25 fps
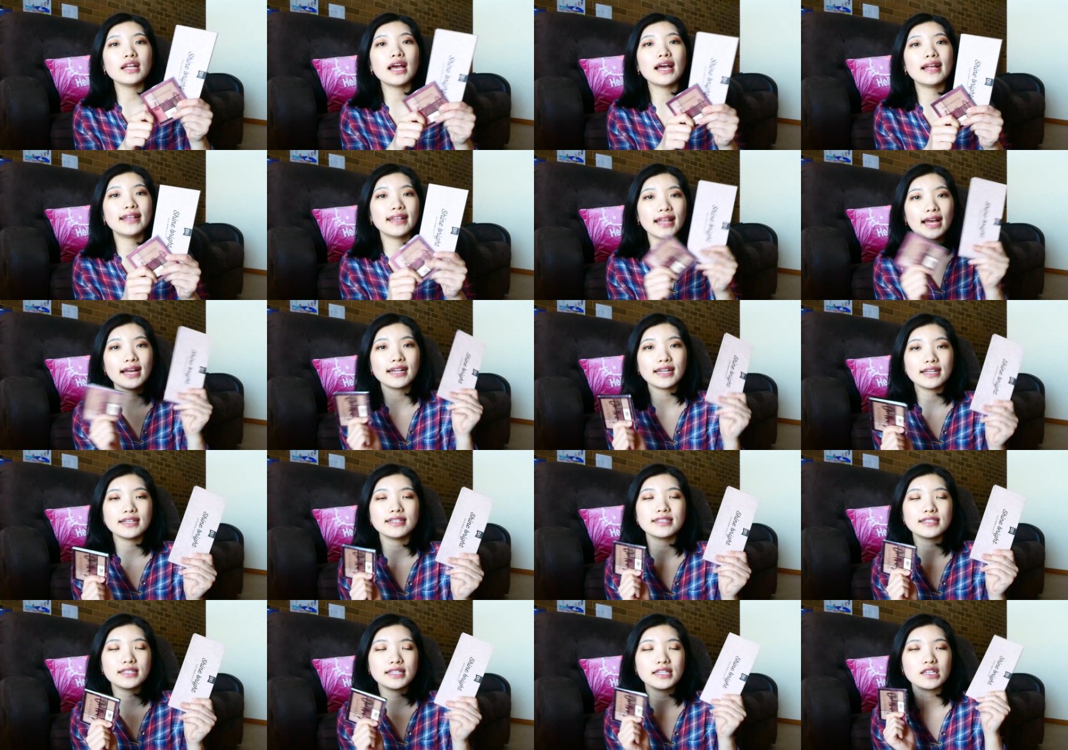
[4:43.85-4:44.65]
and that
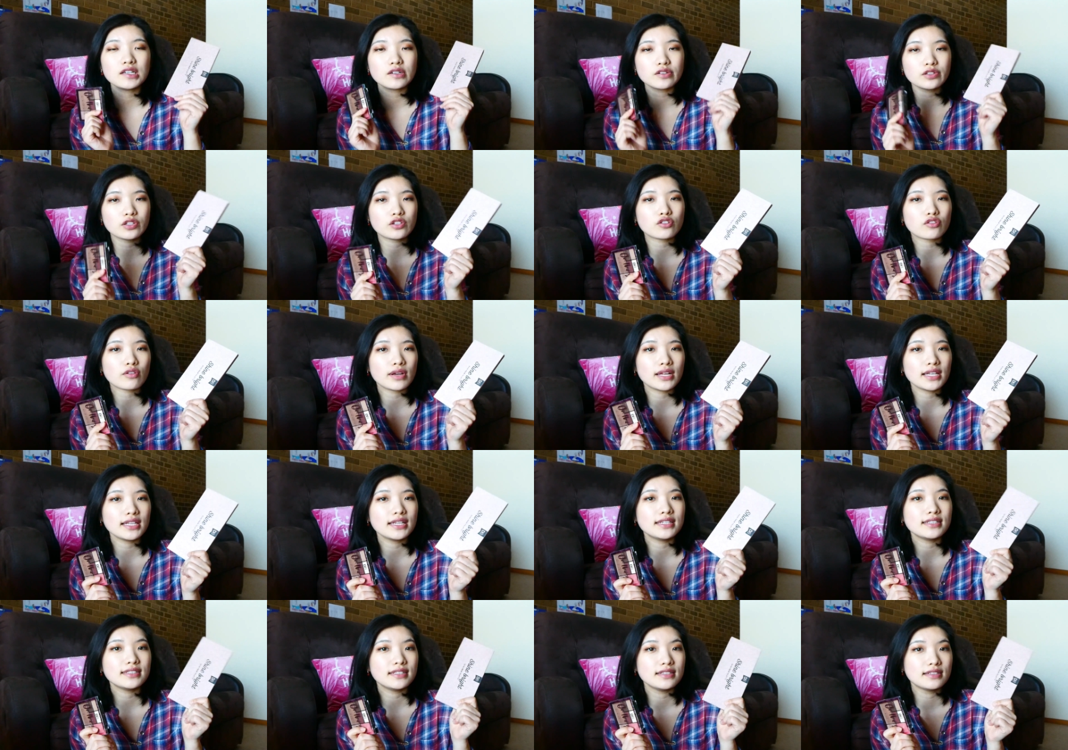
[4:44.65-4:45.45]
is the
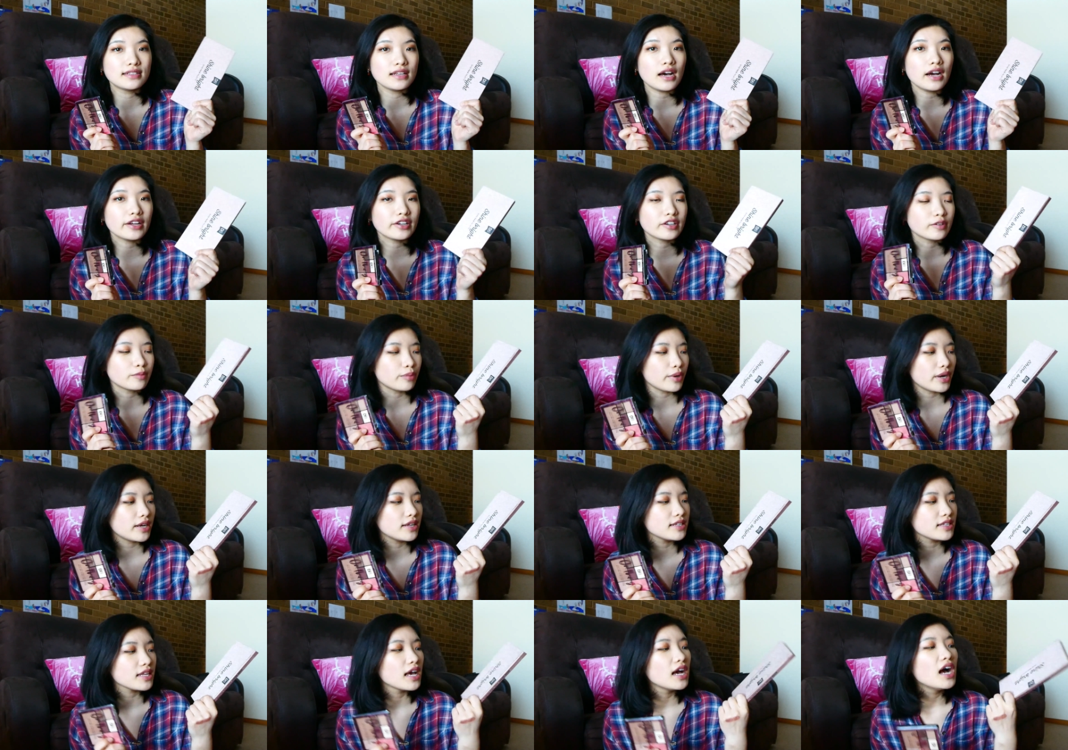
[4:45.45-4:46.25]
Australian designer
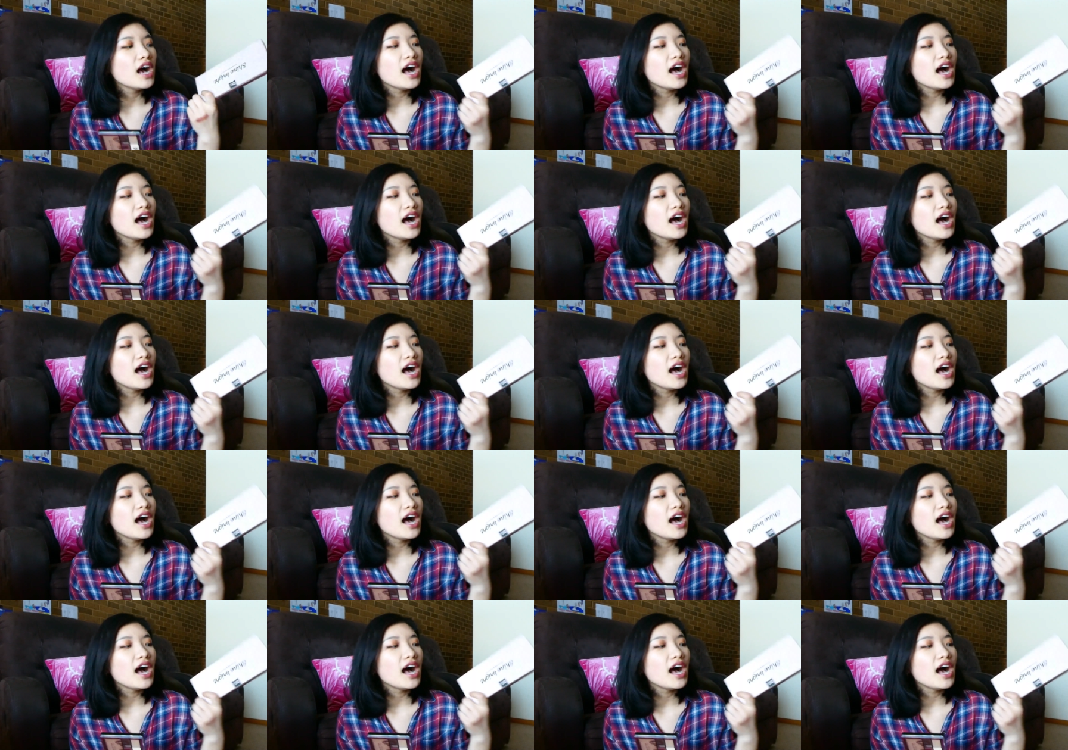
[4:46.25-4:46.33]
brands.